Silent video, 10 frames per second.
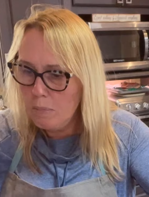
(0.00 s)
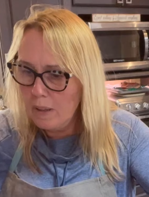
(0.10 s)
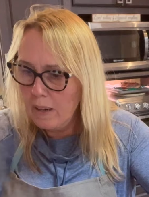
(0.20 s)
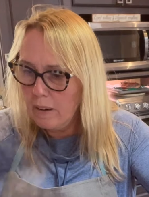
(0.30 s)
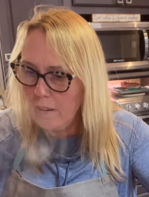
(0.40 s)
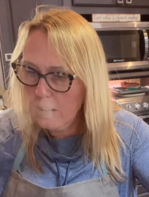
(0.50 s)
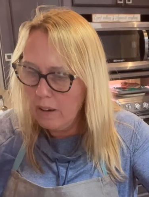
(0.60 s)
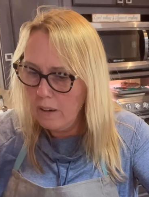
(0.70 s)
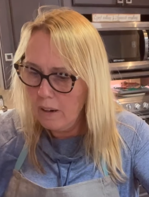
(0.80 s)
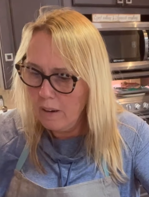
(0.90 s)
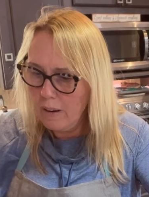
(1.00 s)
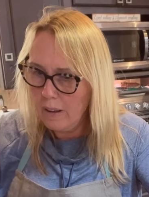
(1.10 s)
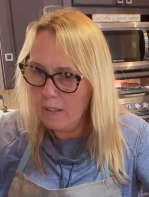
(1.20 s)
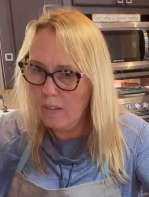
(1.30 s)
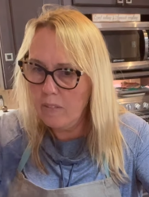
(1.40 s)
blender.
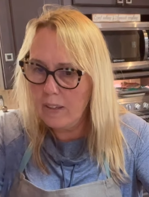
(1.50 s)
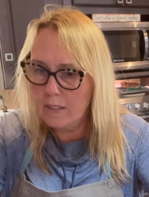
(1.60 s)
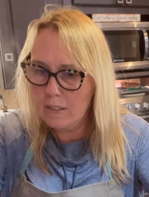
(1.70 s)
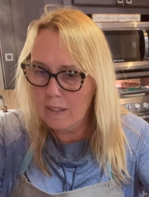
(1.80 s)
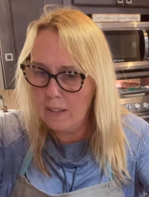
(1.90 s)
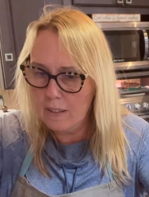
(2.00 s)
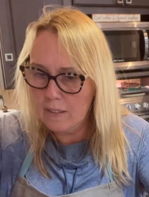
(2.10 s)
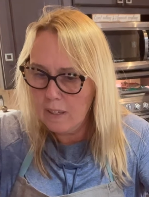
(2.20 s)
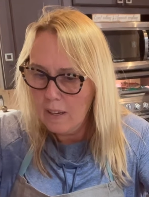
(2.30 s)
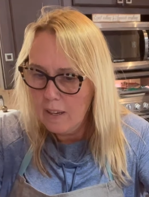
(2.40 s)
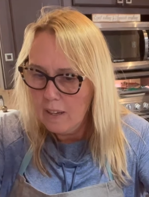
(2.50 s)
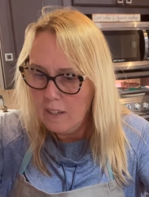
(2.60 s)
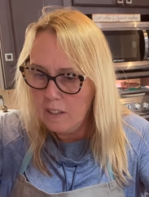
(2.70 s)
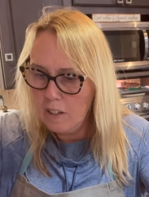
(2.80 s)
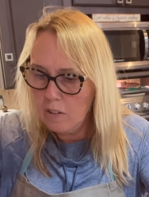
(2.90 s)
I love these things.
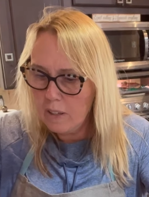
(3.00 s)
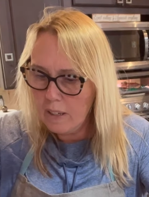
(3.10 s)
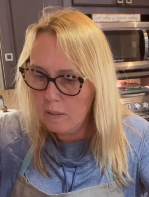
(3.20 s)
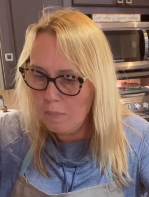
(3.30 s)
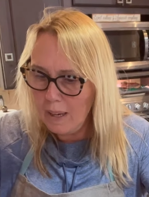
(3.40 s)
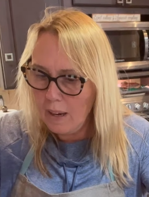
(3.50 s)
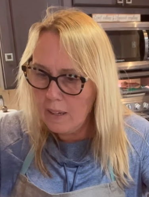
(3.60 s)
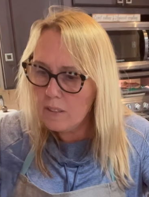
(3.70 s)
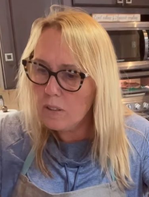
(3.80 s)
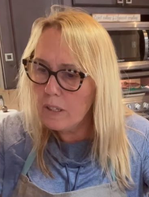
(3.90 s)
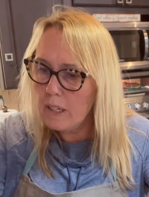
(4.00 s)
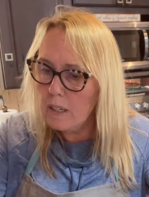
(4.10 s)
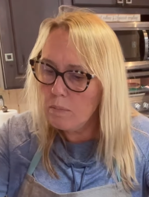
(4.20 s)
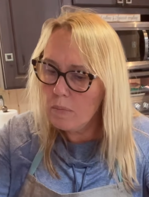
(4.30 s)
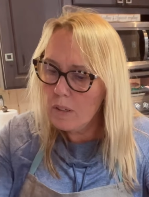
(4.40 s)
You know, it can make ice
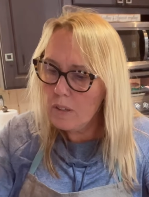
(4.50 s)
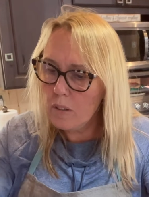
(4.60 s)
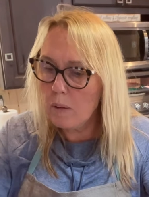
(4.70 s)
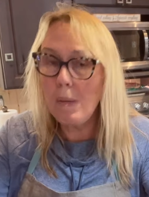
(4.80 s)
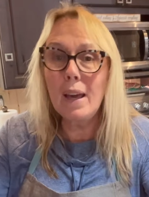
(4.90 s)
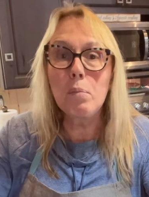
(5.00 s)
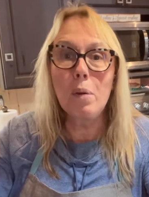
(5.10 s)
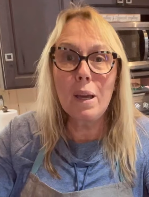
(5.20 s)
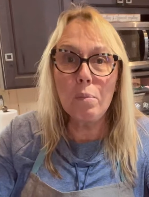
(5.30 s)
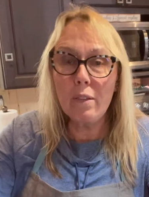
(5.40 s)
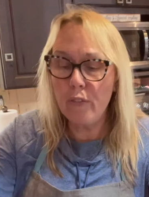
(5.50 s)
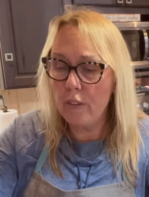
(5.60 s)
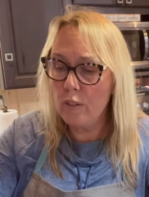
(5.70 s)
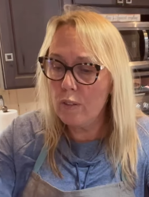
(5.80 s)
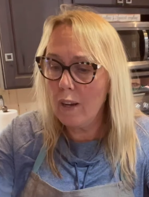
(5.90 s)
cream. You can make baby
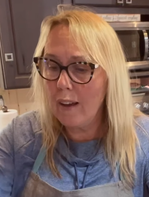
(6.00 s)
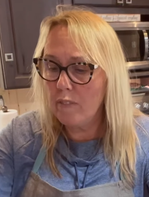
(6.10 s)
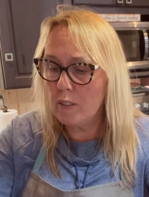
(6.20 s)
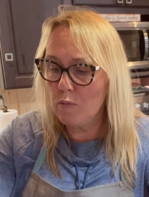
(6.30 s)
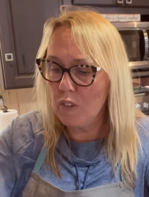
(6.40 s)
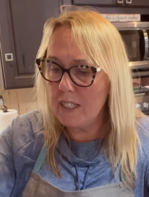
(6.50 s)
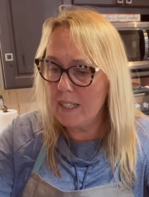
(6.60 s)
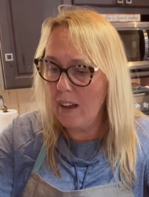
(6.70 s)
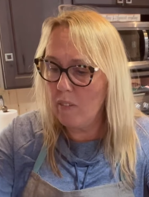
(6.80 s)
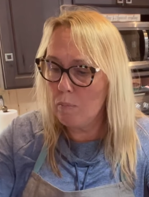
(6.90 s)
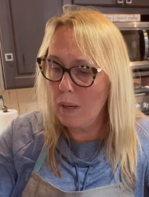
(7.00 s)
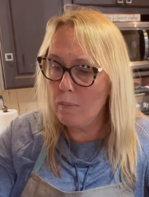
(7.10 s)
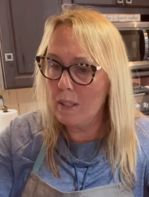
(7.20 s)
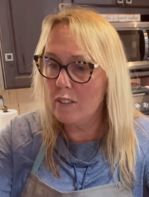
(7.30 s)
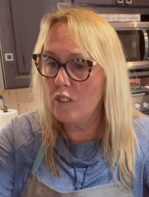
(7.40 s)
food. I have some friends having
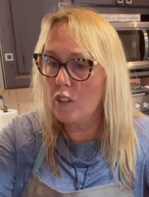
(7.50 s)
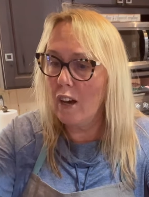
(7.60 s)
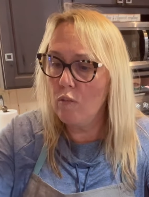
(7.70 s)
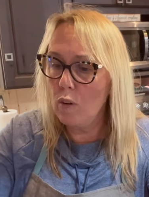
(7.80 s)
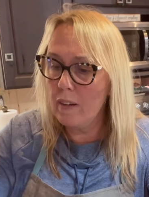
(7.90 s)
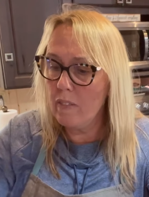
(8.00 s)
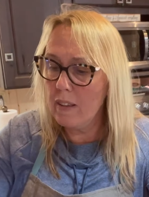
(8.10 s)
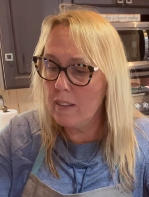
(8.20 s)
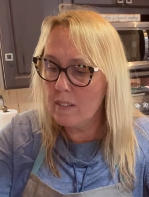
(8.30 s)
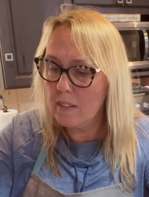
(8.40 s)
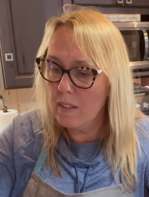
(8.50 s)
babies. Do you have one of these?